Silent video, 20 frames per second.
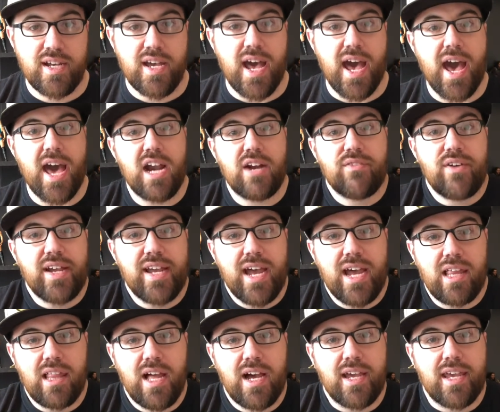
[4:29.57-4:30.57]
And if I get
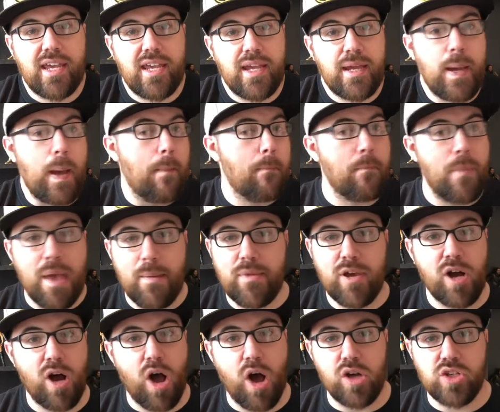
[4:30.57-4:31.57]
lucky, maybe
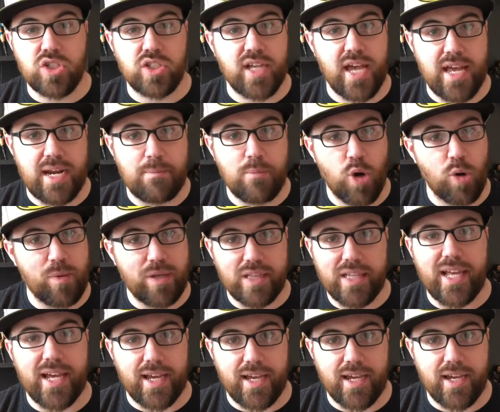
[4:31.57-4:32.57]
I'll also get a Moby
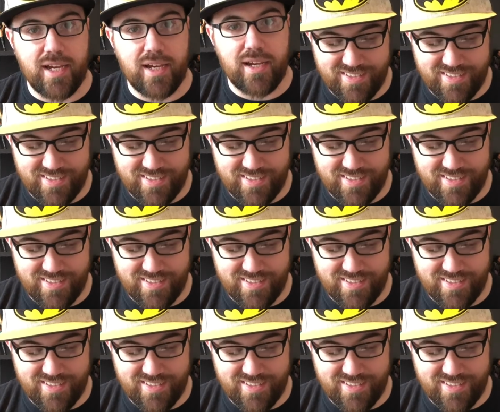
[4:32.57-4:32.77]
Lick.